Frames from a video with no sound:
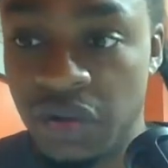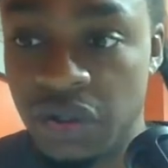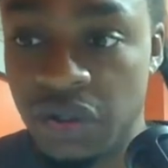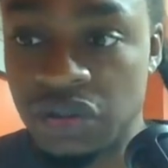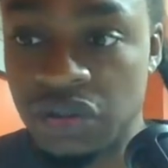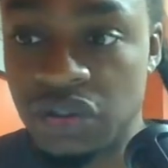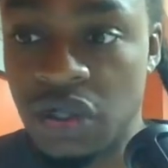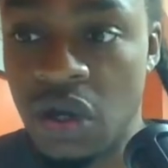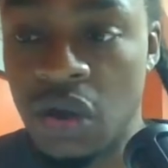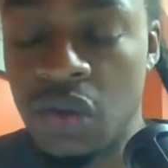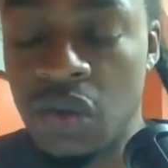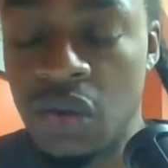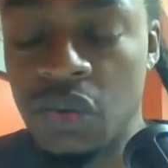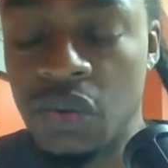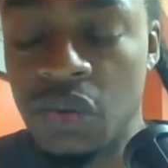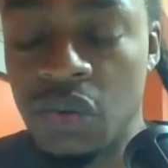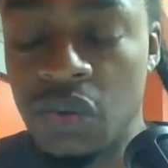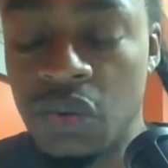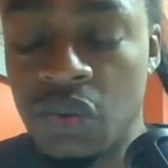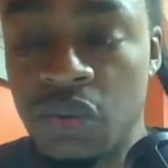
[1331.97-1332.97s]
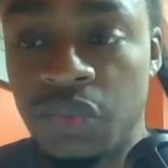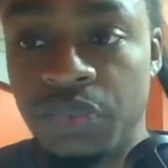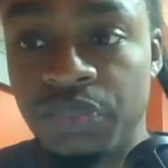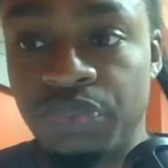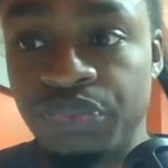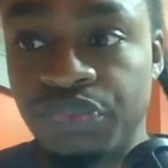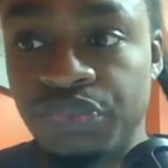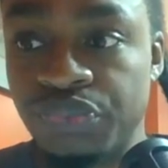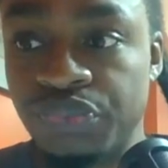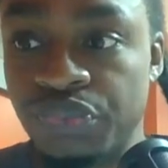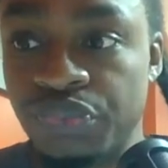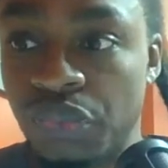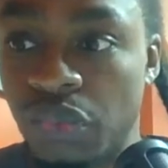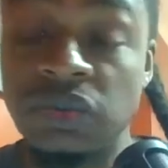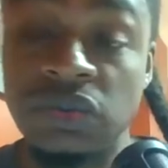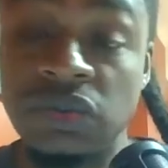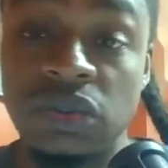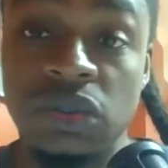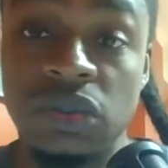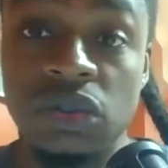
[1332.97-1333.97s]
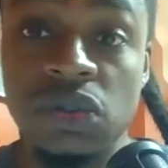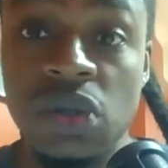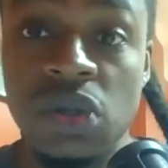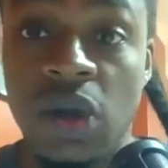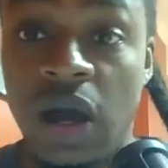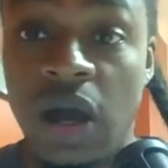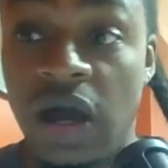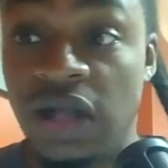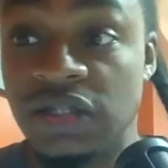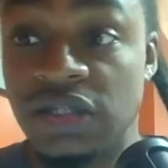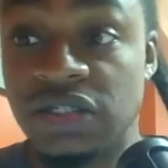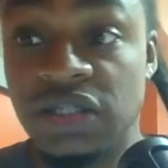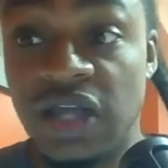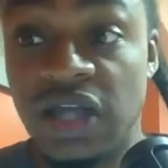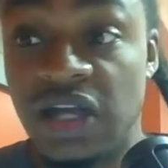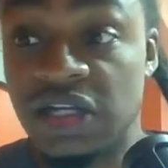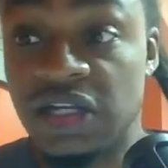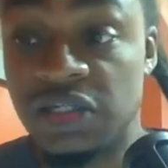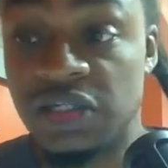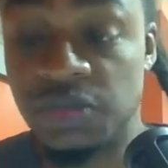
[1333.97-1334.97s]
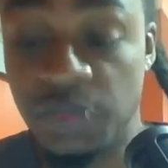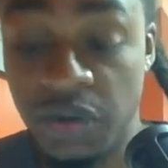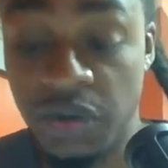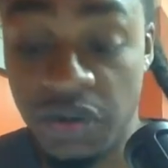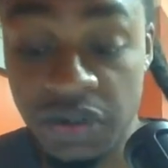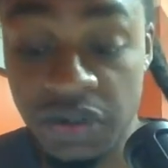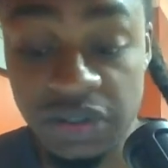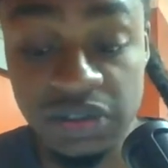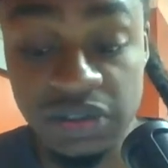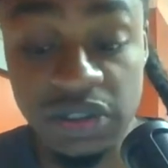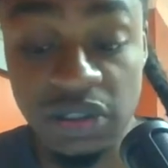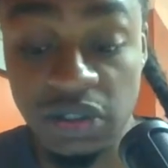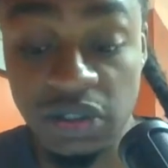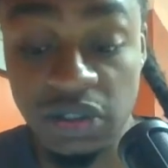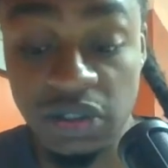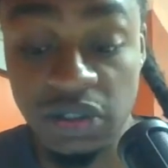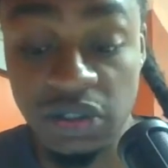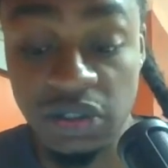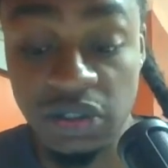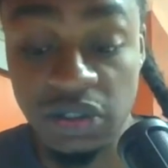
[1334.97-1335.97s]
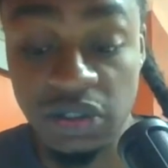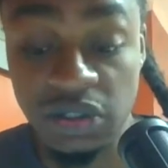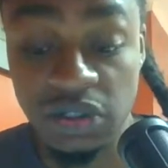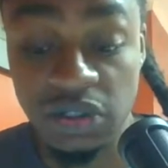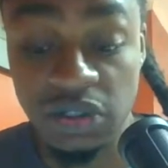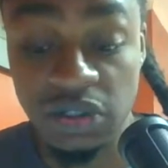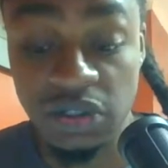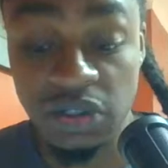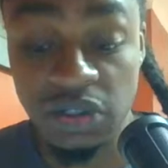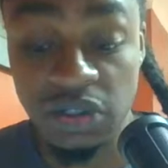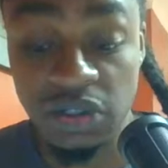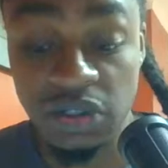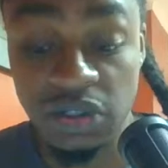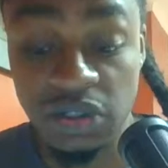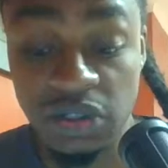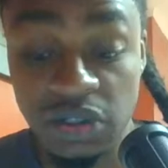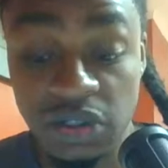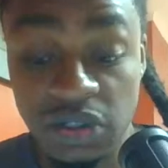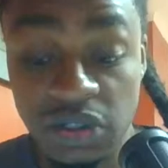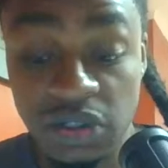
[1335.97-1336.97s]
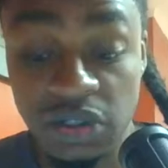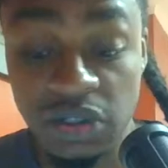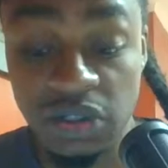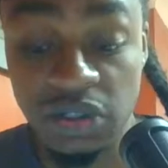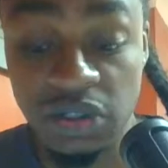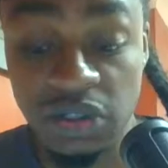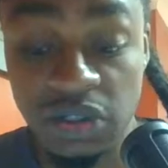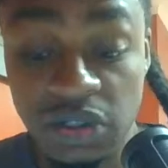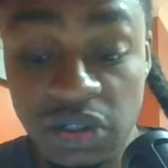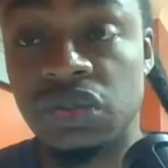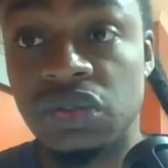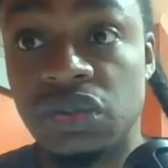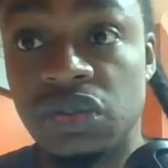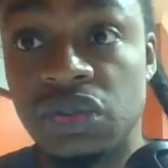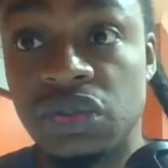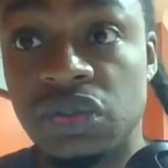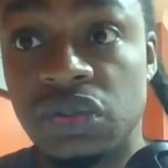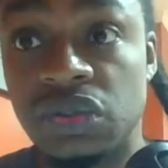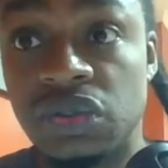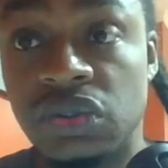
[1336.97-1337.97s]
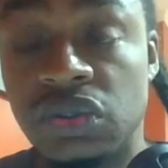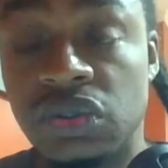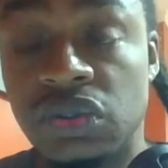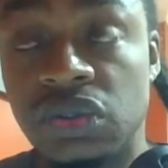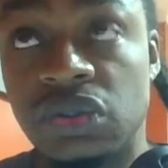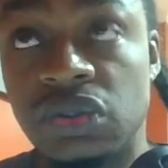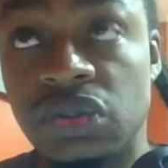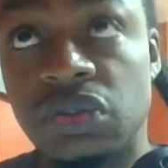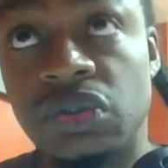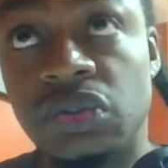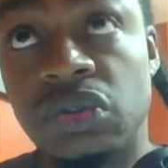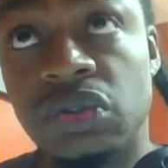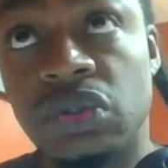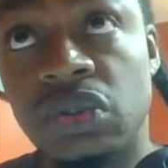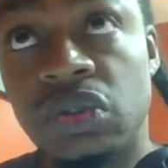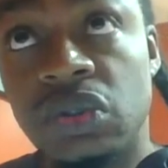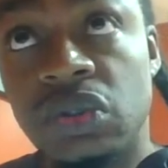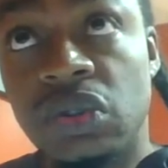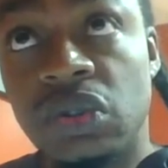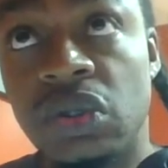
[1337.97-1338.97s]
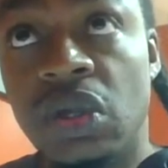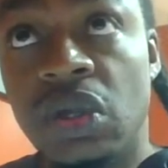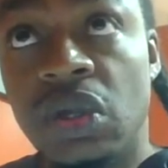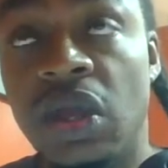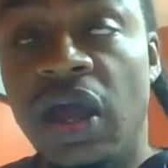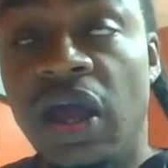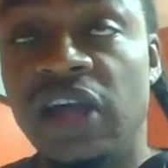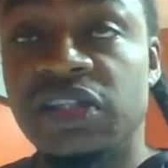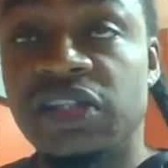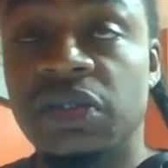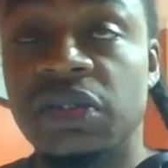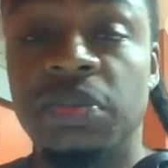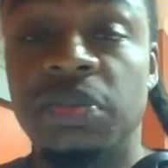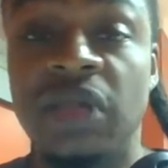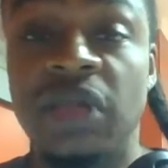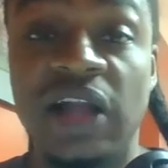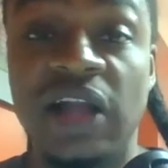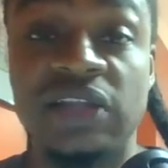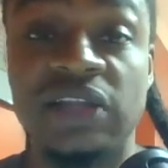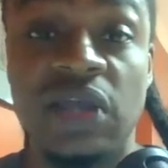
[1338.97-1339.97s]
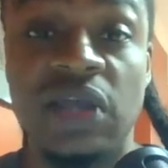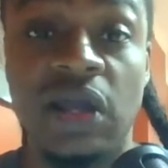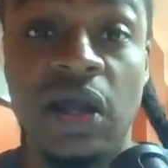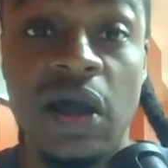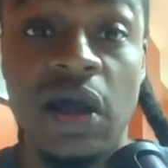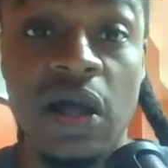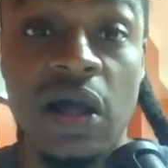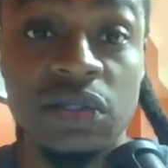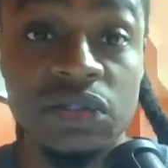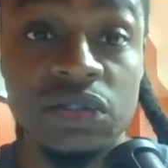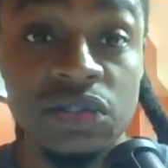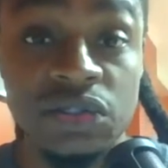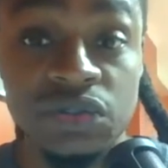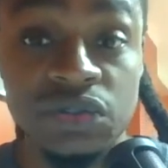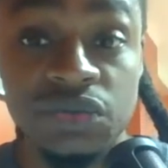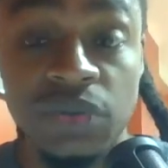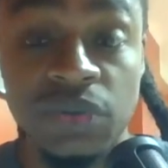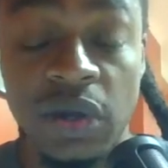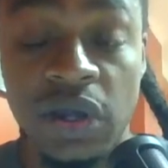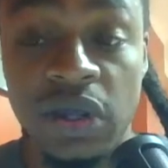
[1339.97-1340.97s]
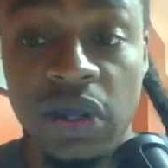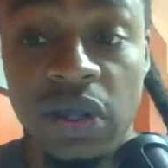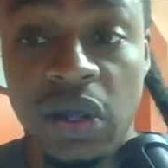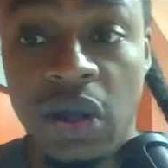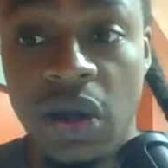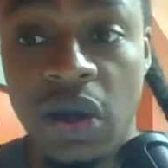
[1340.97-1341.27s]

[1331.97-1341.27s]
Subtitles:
So I felt, honestly, I experienced a little bit of dissonance, right? Because I was, as a Black psychologist, right?